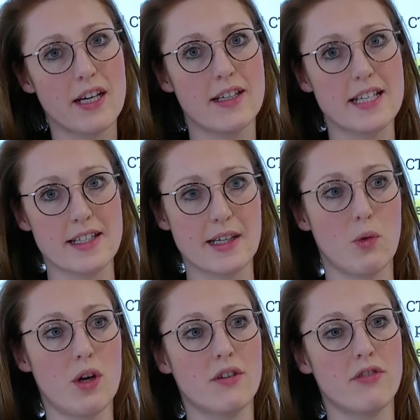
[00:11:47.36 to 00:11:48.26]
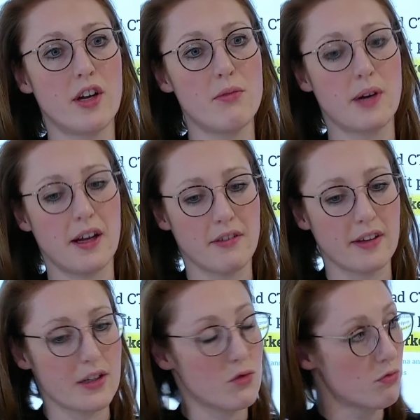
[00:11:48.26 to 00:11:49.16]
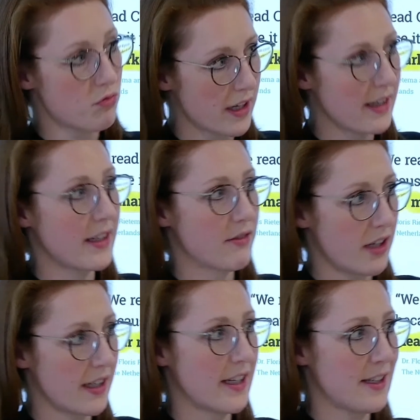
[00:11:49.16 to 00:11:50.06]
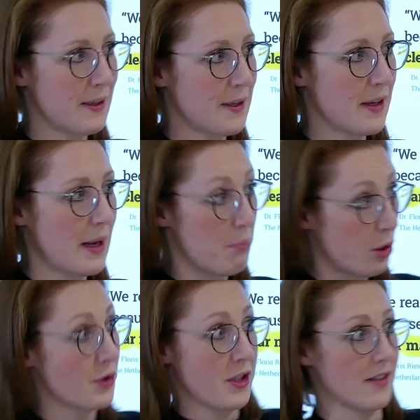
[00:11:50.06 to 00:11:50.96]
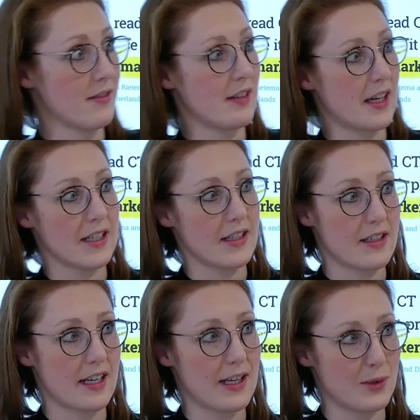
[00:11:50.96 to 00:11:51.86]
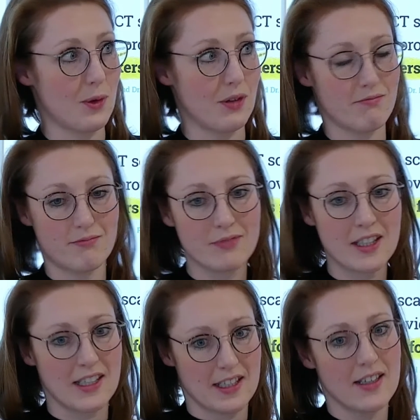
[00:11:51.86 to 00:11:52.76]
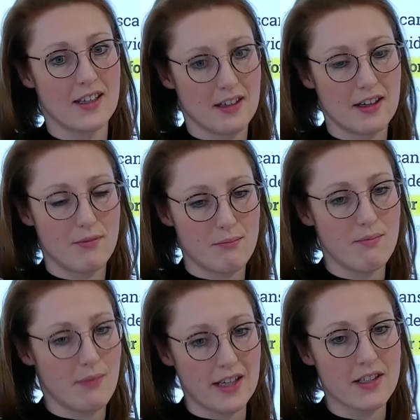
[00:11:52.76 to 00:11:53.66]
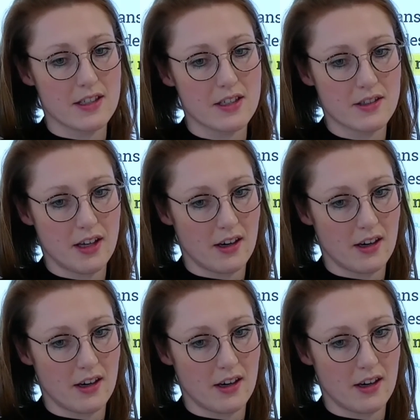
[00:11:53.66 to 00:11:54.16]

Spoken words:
existing workflow, but I think that's really, really important and is what makes us